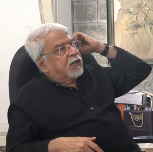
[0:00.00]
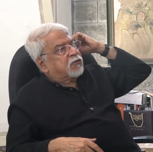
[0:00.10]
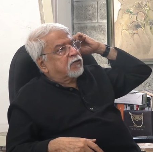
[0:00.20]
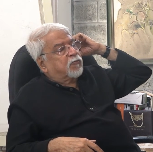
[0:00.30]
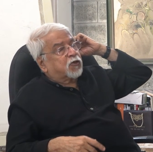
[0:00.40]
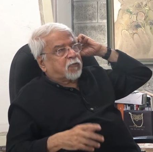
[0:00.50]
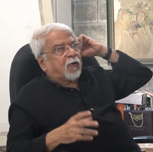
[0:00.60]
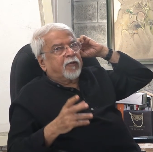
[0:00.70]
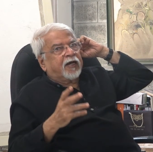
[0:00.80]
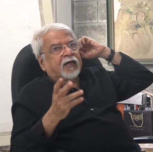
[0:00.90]
So most
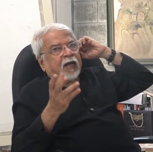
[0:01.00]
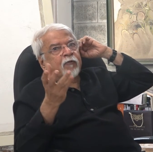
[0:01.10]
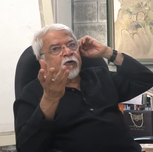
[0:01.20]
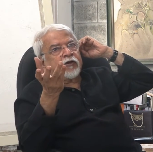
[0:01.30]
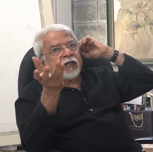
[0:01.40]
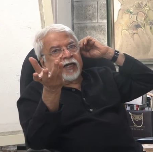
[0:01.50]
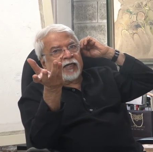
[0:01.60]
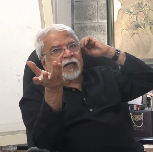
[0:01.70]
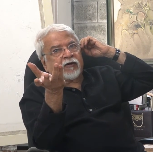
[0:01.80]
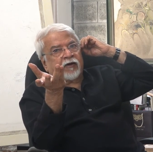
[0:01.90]
probably I'm going to
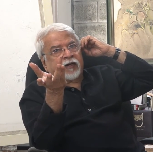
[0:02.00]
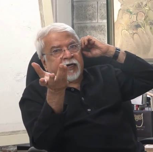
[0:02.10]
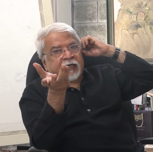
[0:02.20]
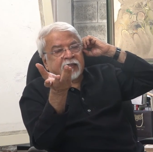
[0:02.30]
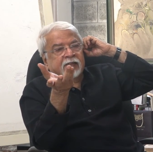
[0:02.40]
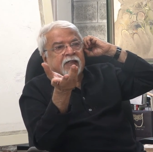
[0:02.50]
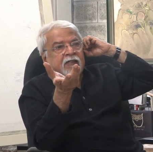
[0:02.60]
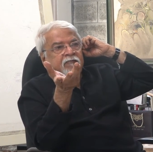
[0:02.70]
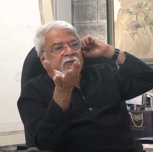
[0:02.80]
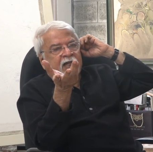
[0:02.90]
get that contract,
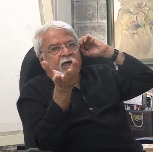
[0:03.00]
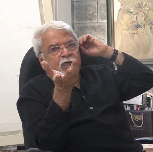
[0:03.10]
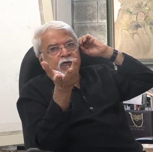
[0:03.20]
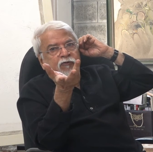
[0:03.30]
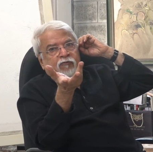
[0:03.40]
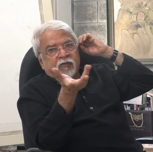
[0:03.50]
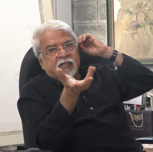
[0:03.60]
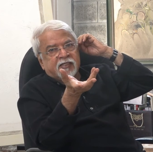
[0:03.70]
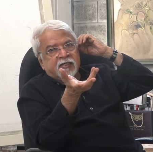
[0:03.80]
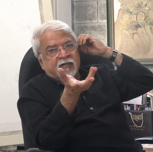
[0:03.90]
which I have to do
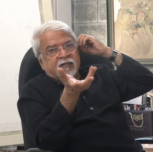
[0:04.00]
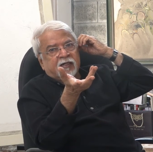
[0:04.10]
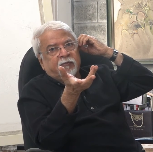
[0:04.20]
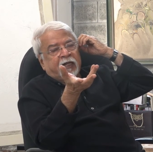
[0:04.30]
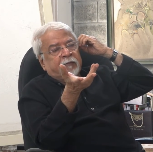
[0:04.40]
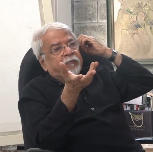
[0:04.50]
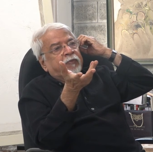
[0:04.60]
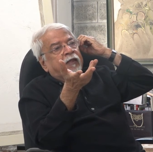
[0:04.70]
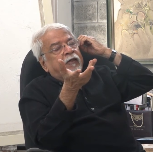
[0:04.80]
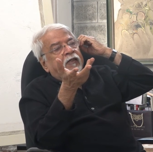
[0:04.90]
this year sometime.
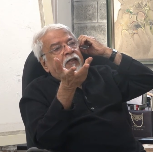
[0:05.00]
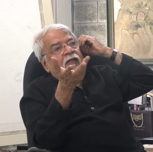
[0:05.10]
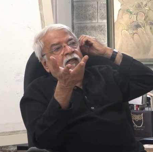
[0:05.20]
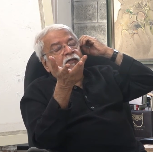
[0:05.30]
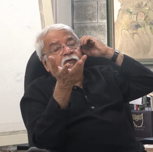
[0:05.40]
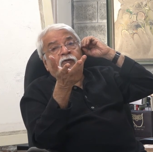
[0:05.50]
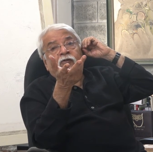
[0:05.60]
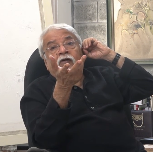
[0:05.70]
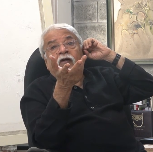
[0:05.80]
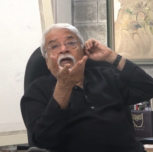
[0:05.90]

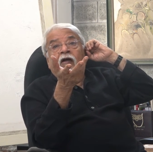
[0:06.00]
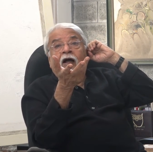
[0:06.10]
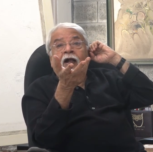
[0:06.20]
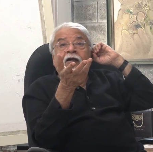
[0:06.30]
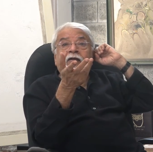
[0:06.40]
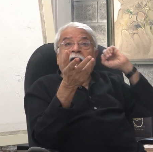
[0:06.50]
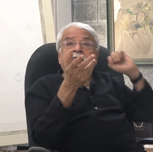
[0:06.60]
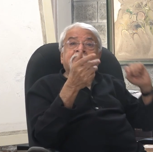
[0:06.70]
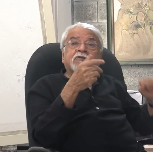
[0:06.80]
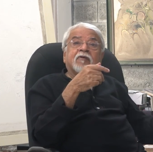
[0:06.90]
So, and
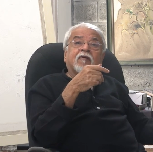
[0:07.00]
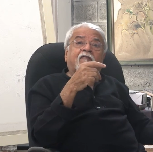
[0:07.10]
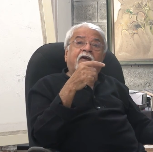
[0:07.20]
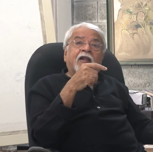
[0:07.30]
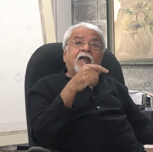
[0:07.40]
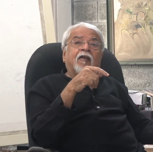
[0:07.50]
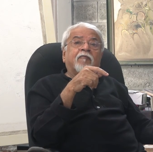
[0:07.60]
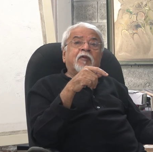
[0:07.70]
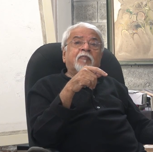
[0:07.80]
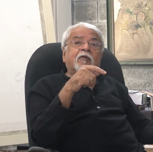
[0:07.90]
I'm sure quite a lot
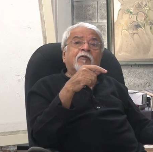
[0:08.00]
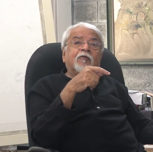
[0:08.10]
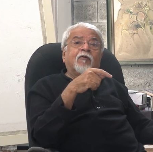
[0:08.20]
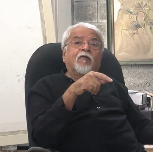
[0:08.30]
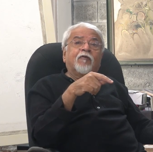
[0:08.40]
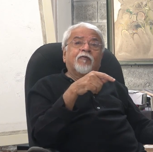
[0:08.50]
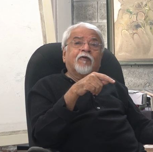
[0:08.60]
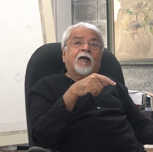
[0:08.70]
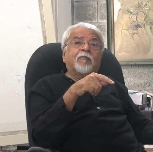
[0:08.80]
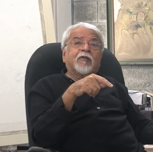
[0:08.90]
of people who,
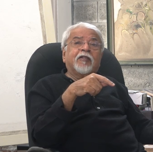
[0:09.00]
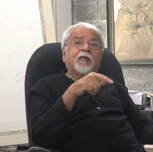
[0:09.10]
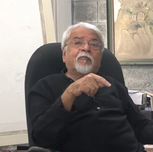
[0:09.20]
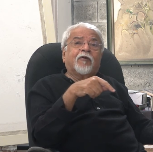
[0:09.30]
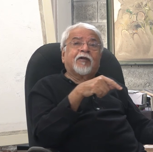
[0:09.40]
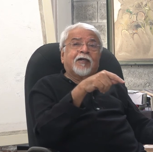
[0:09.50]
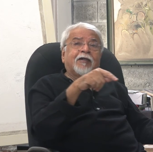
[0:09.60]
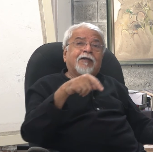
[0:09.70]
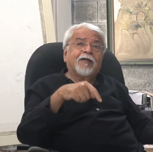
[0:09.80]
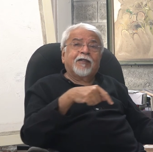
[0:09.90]
who come to the airport
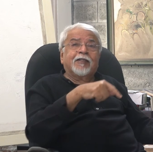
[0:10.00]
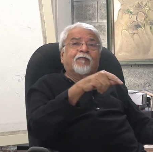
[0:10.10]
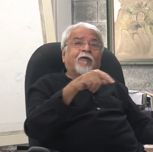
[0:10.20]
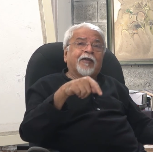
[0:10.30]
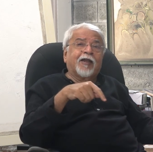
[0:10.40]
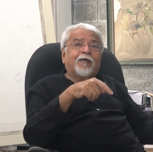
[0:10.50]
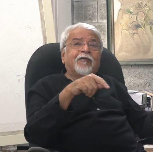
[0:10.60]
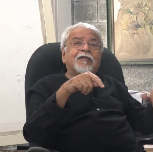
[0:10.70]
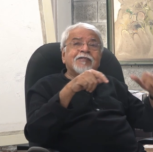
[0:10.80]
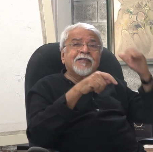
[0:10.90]
and walk
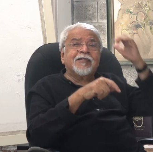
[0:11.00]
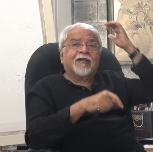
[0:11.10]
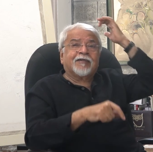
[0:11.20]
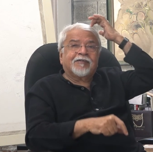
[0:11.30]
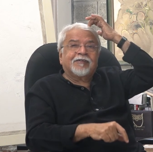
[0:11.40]
around, they'll see that.